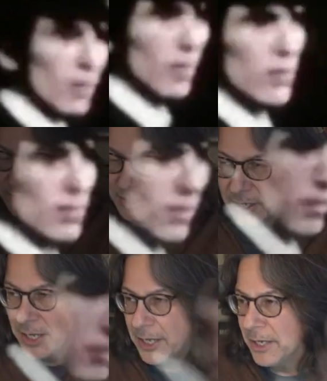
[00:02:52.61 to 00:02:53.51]
well.
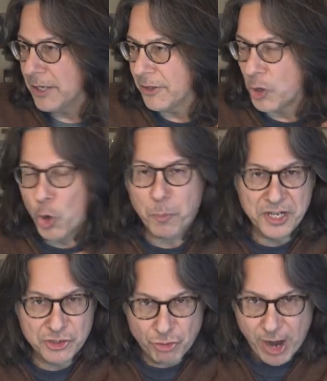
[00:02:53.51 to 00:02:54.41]
The
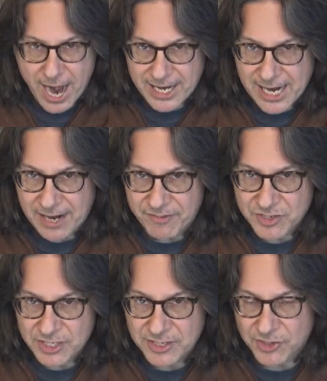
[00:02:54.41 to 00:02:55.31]
opening track
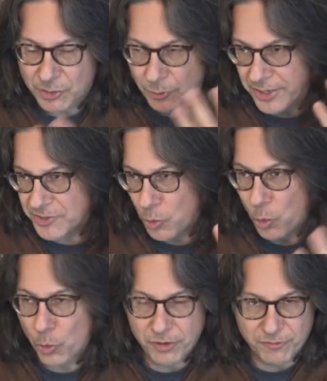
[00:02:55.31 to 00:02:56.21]
obviously is the greatest
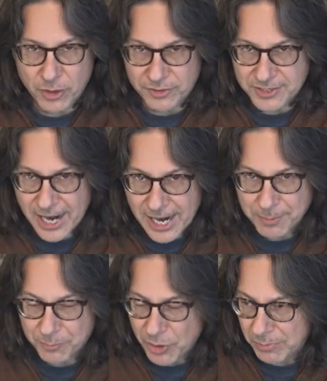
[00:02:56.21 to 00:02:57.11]
chord of all
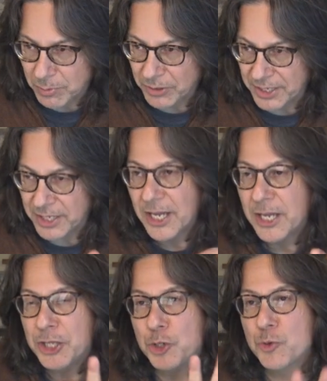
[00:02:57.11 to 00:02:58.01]
time, probably.
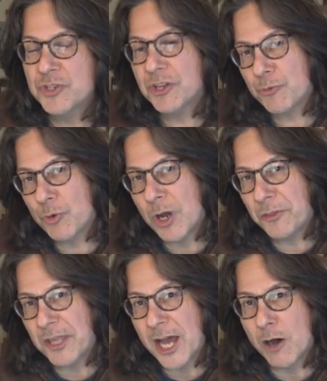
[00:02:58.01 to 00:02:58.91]
Used it
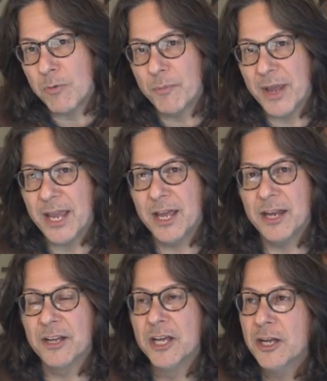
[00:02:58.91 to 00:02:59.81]
throughout the album,
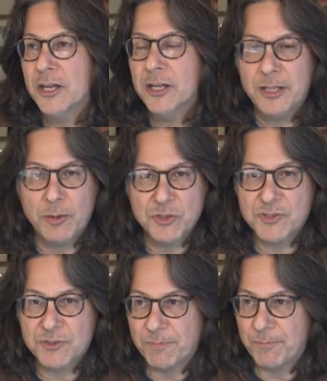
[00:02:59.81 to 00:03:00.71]
and
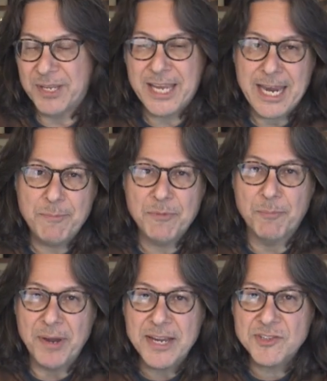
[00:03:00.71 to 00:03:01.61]
it became the
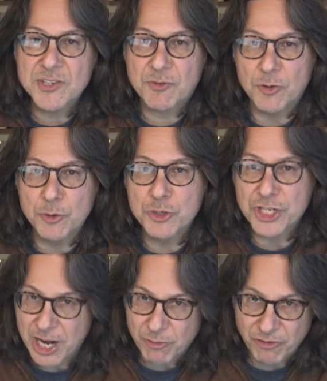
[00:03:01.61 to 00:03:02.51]
basis for a new
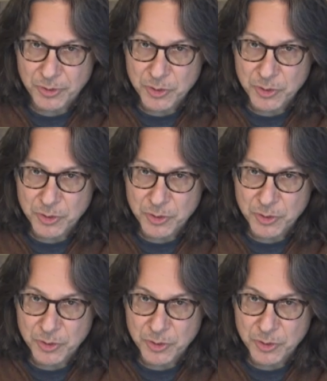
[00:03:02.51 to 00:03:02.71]
genre of